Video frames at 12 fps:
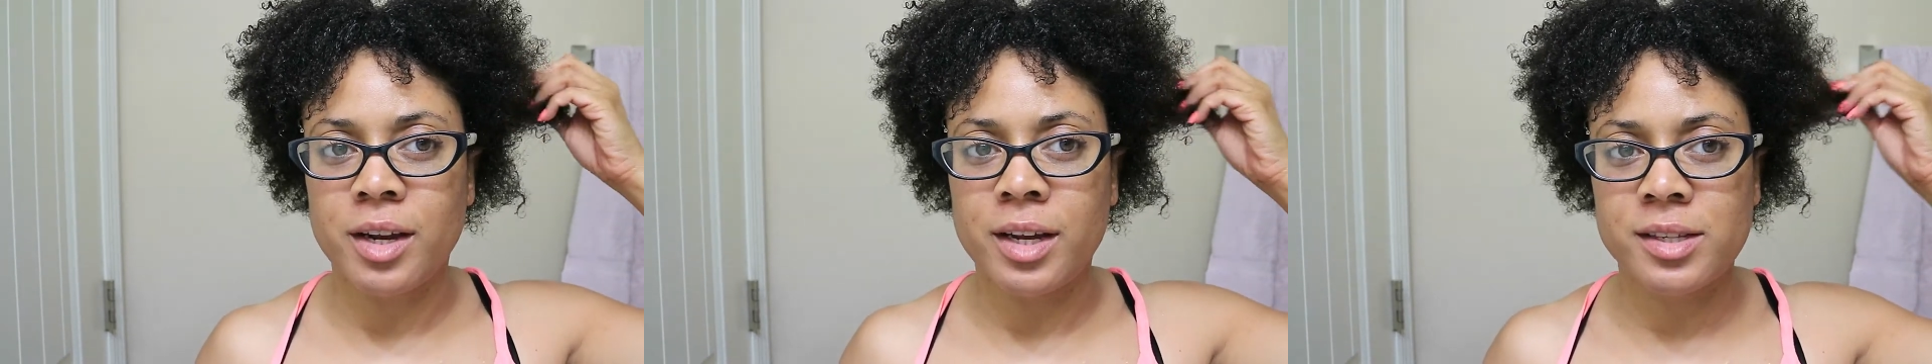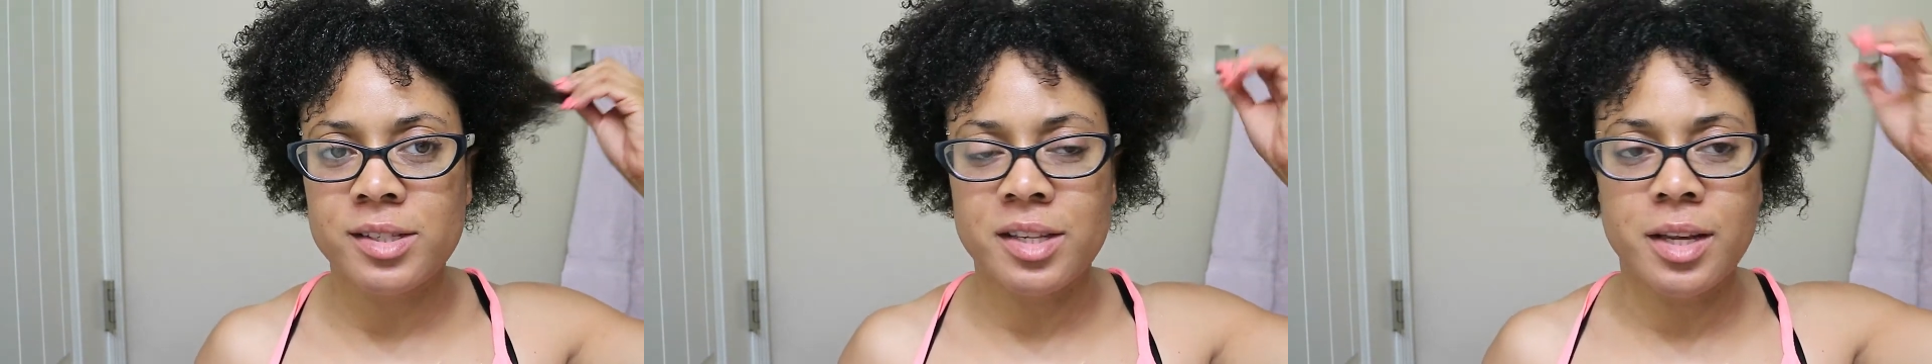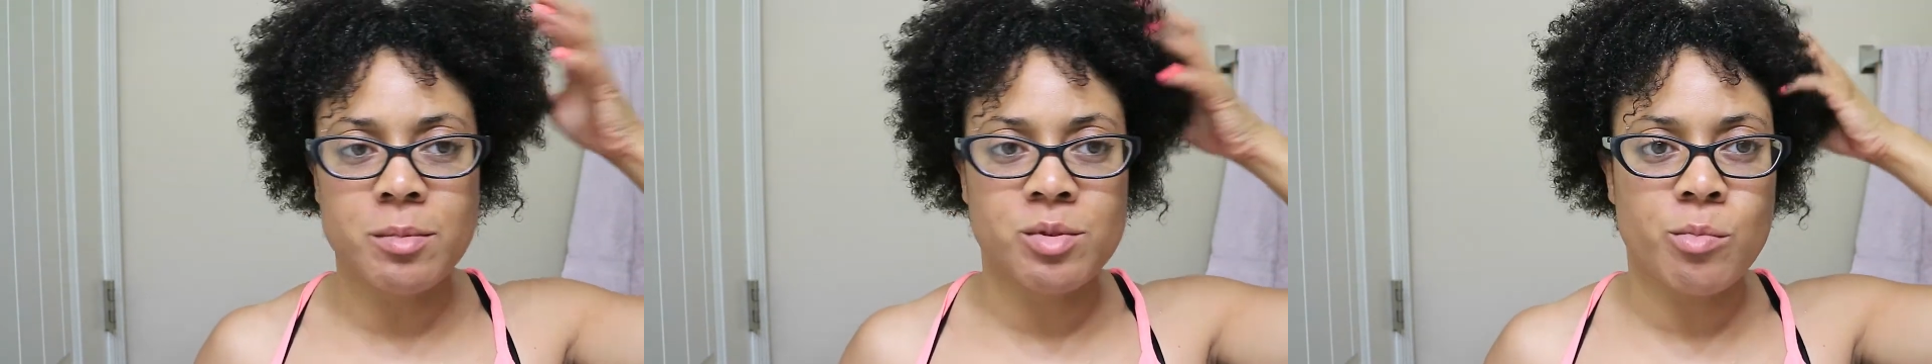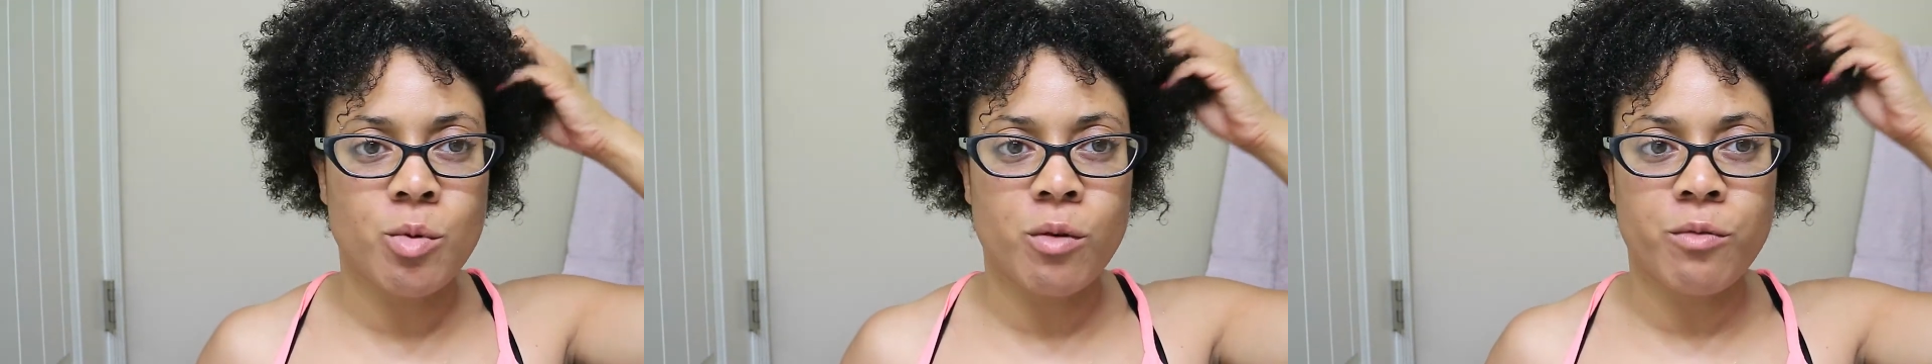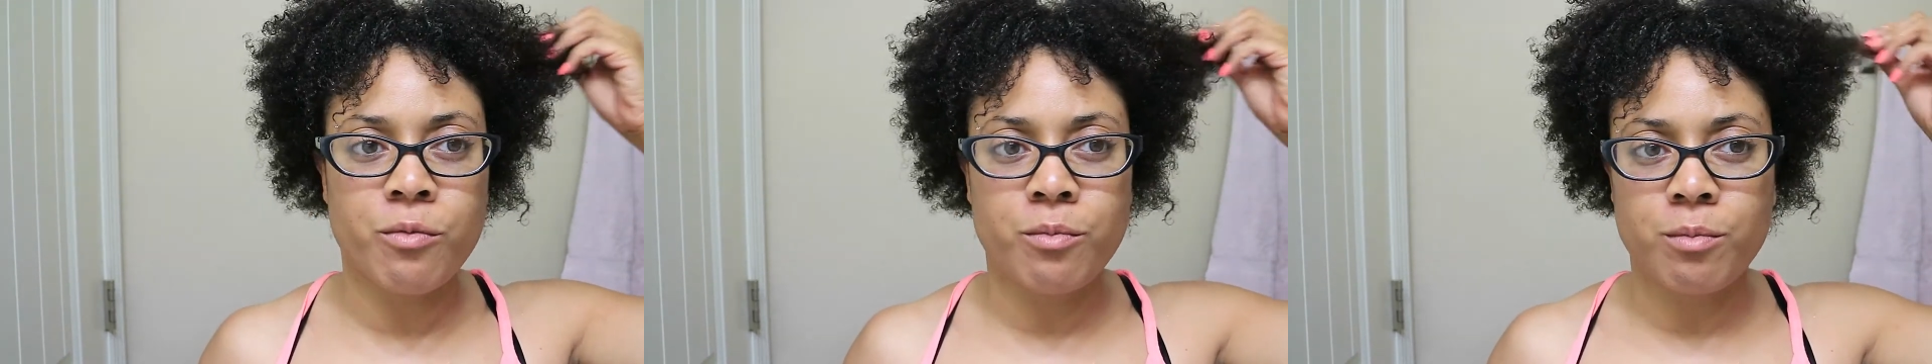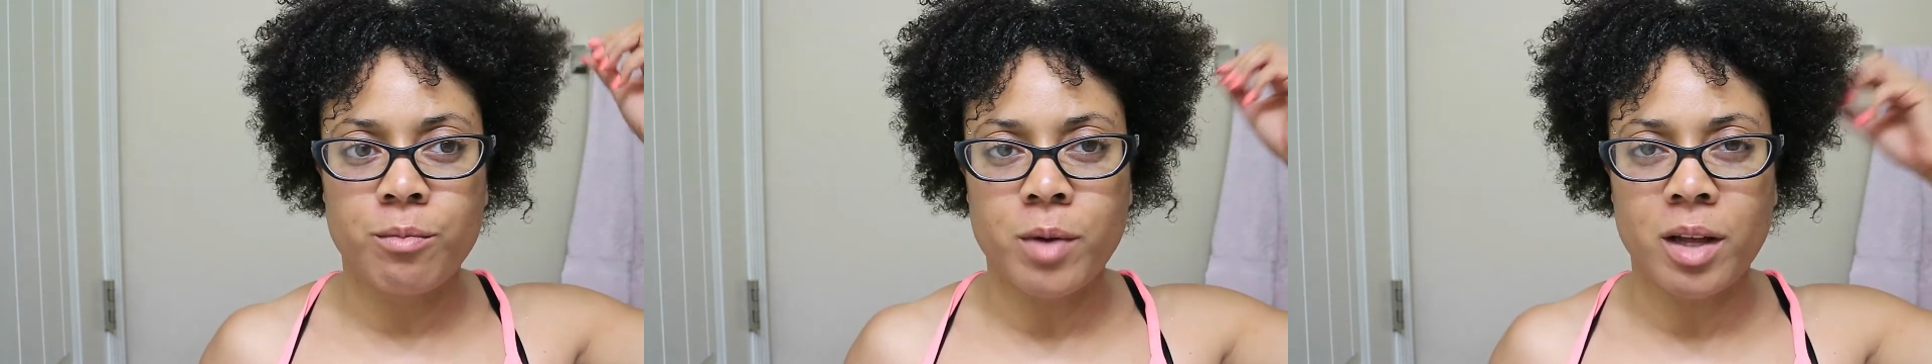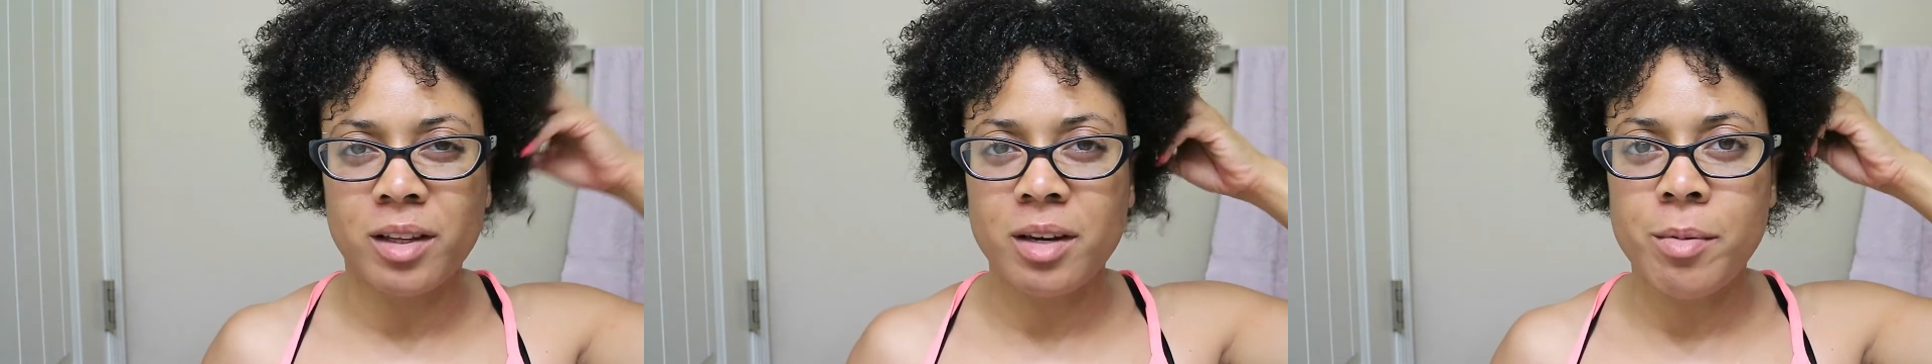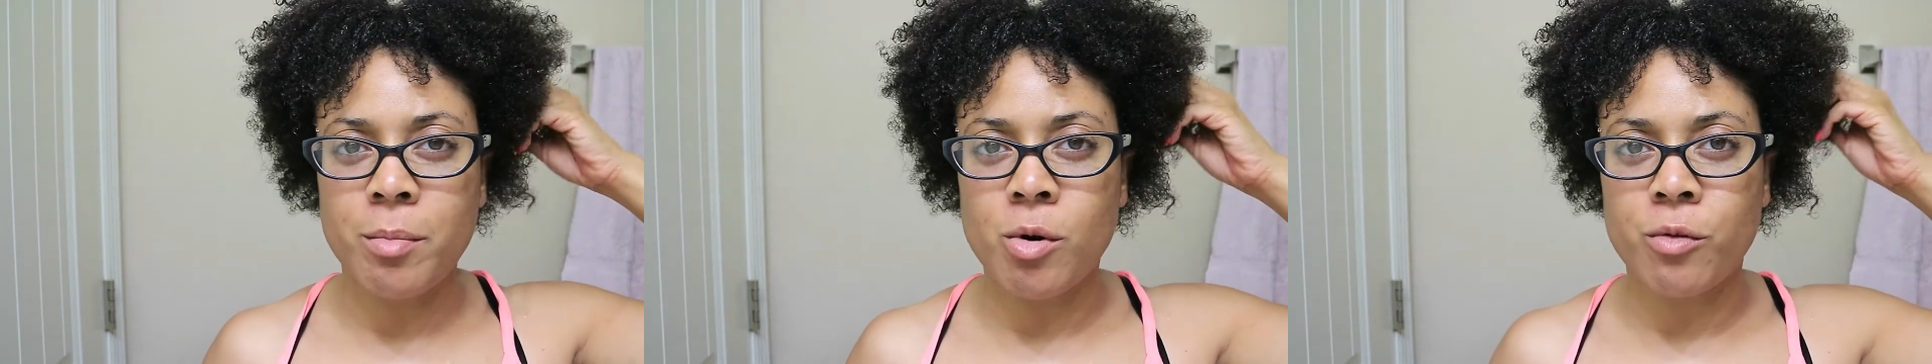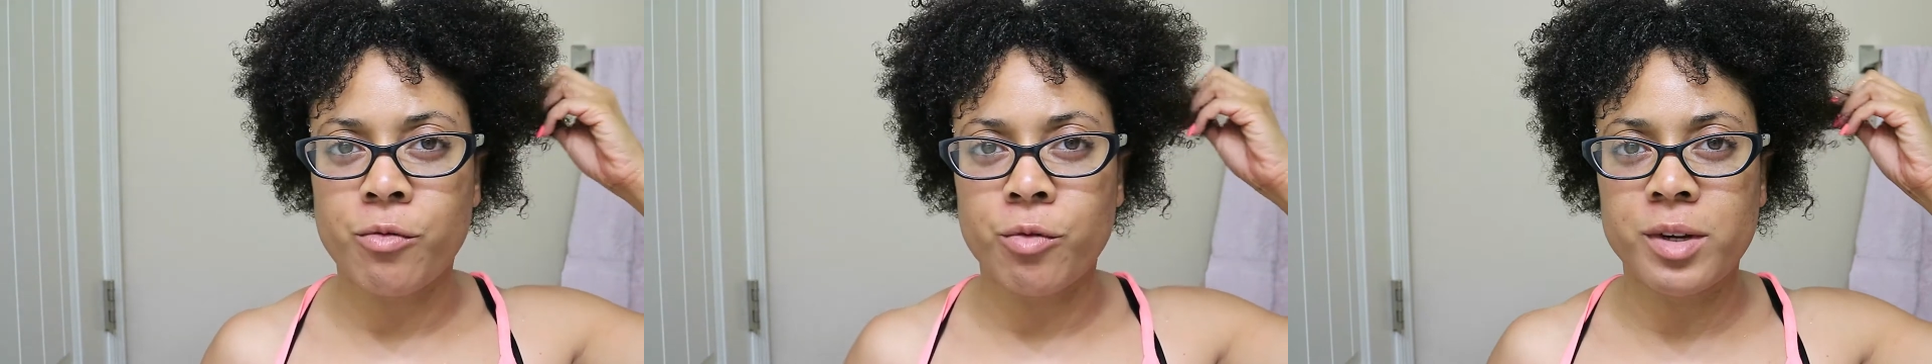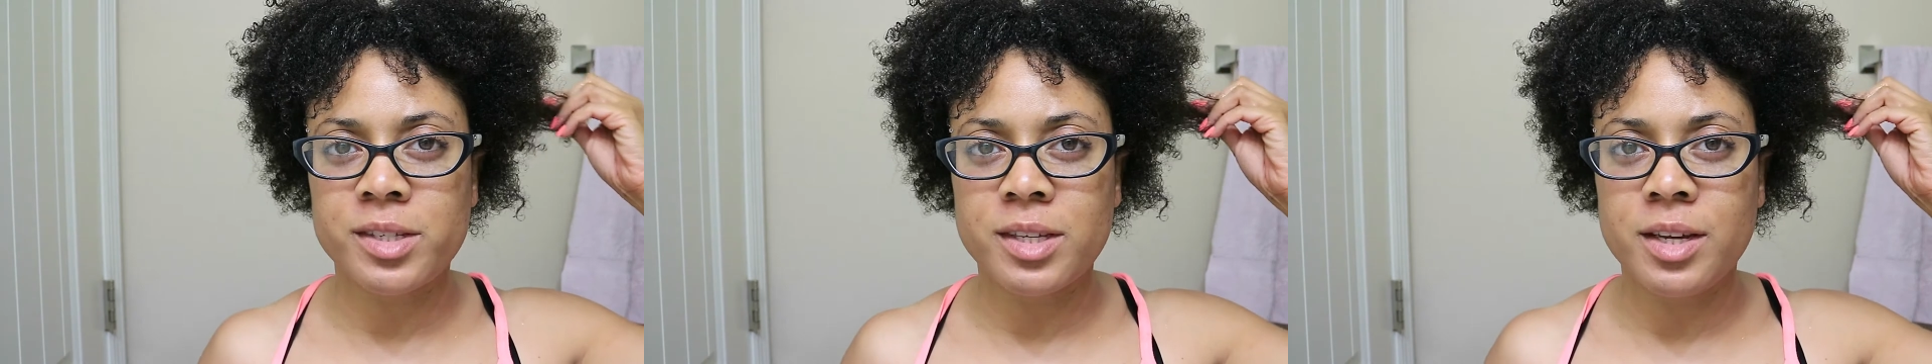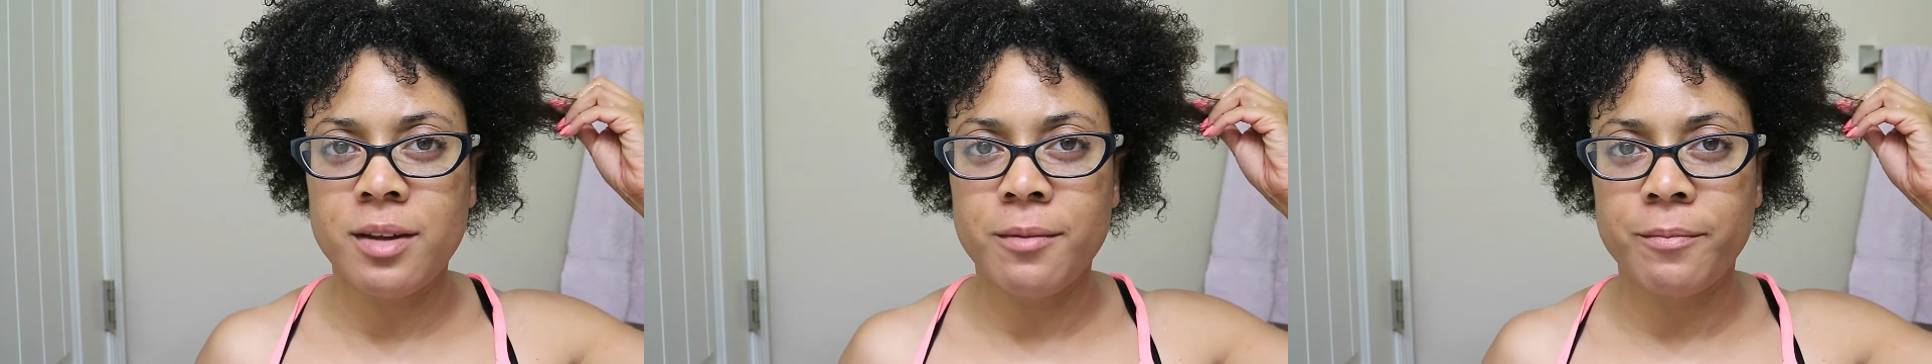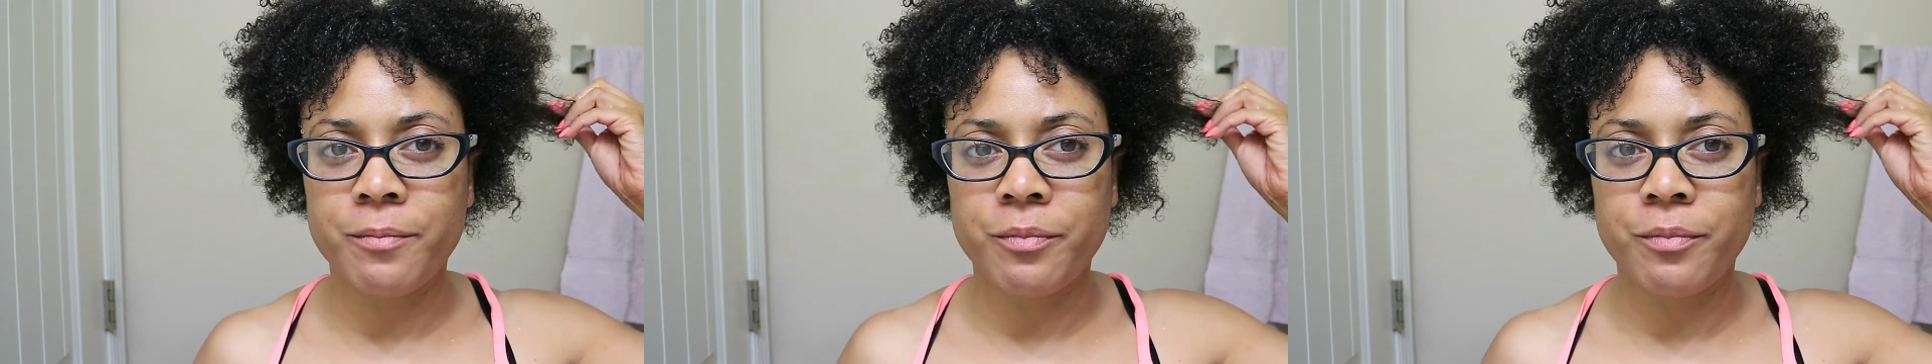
it seems more a little bit more frizzy.